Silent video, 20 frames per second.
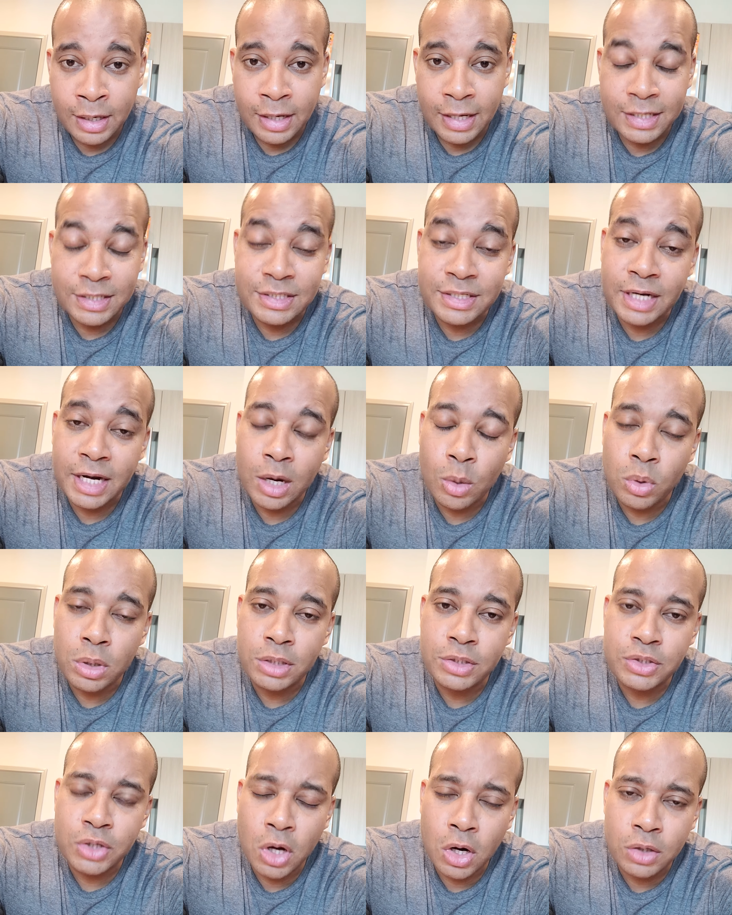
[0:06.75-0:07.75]
And today I
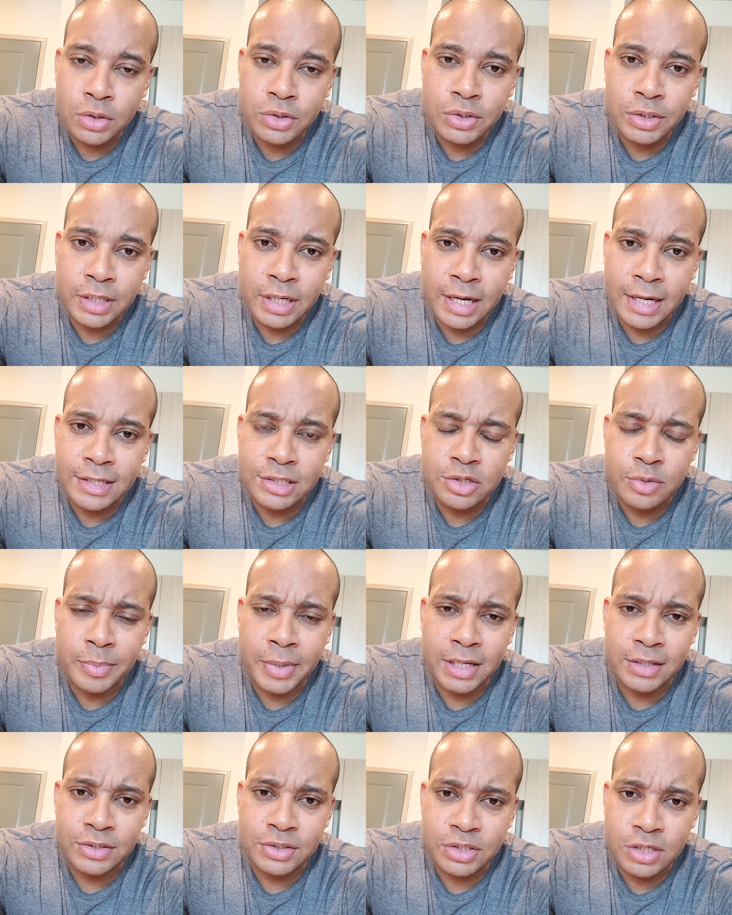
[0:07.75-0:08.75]
want to talk to you guys
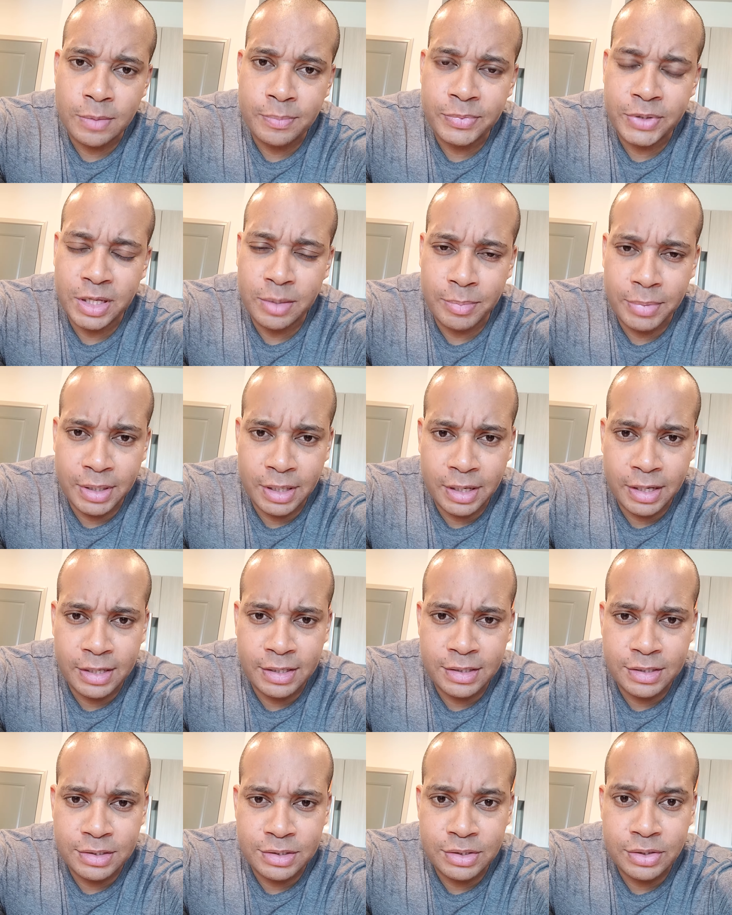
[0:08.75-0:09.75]
about something
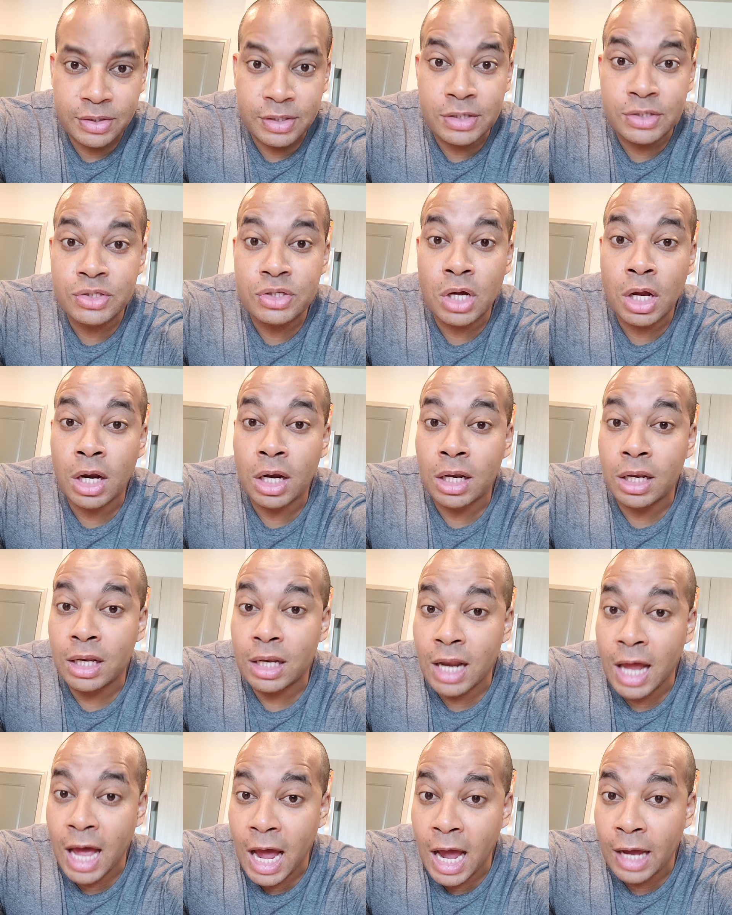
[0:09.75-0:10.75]
because there's a
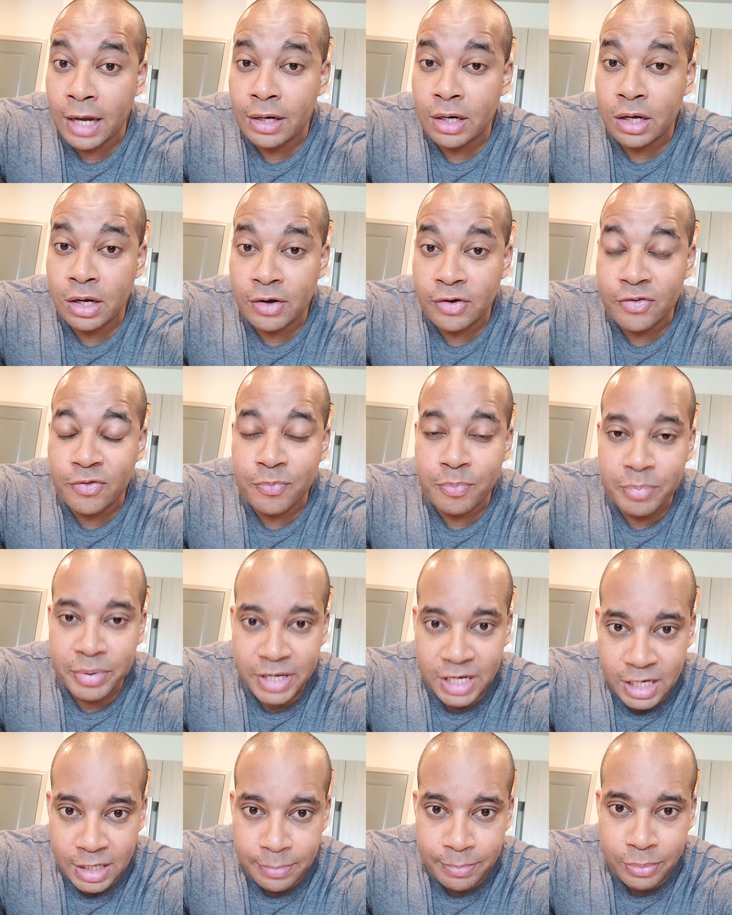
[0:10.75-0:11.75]
lot of
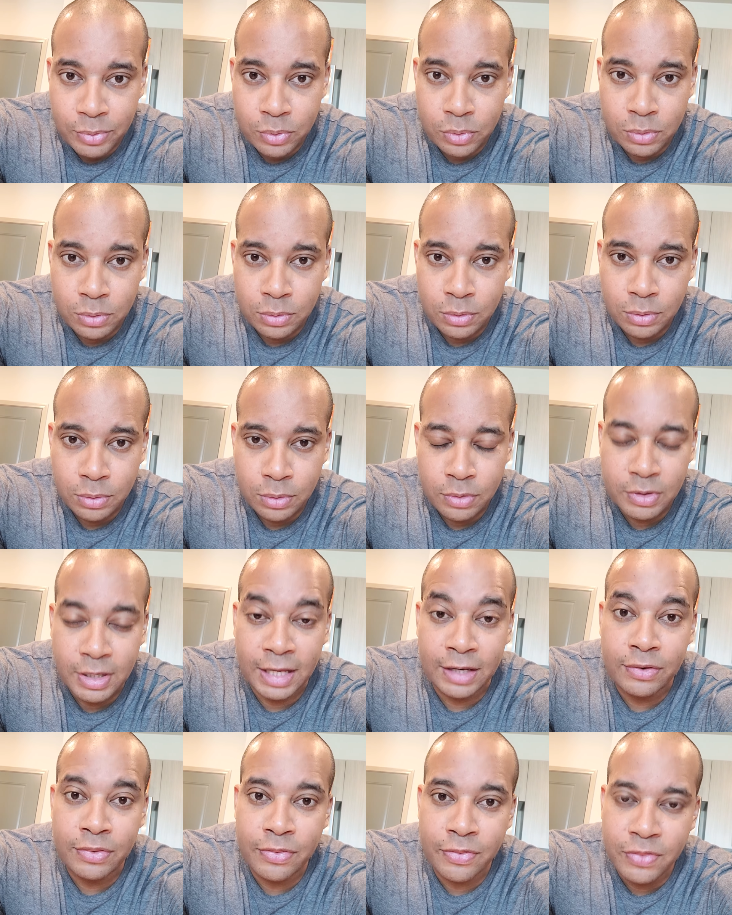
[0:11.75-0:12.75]
people
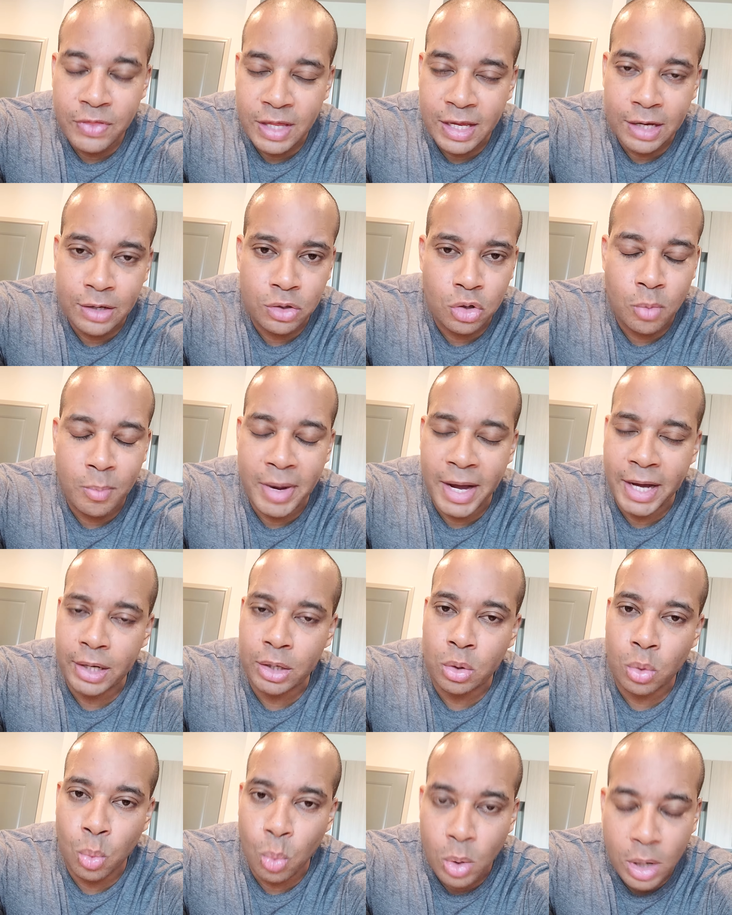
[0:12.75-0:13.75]
that think no
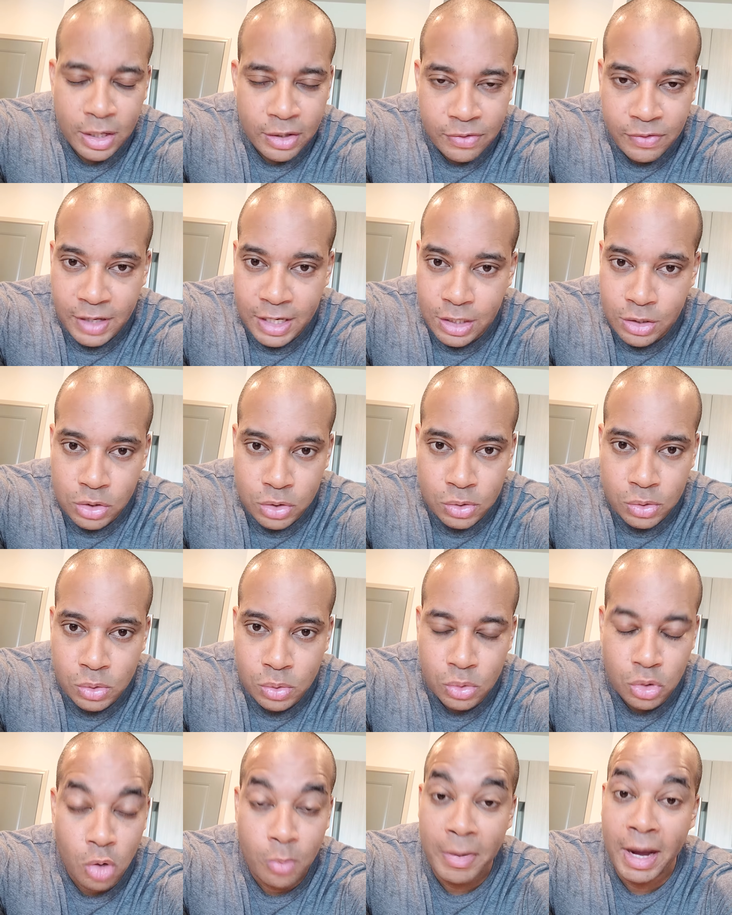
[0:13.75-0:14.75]
matter what they
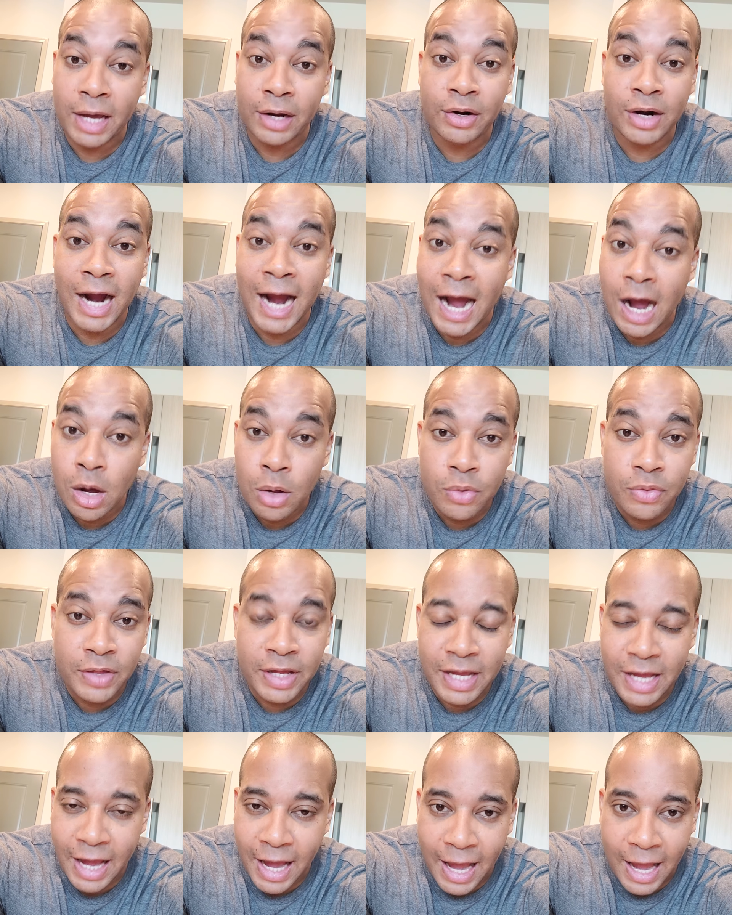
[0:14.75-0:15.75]
do, no matter how
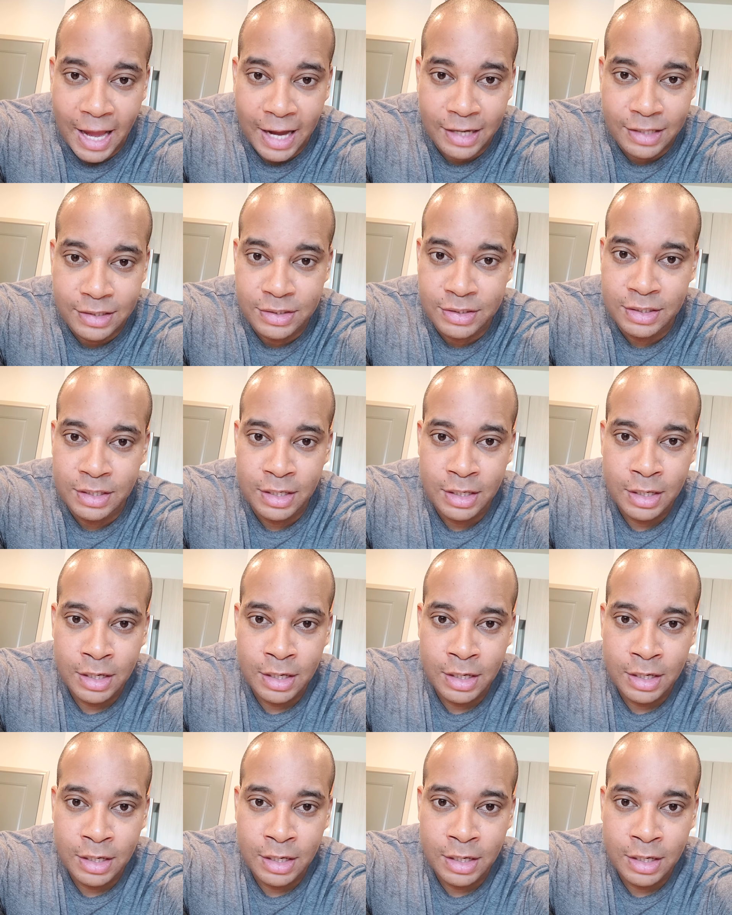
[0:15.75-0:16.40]
they act,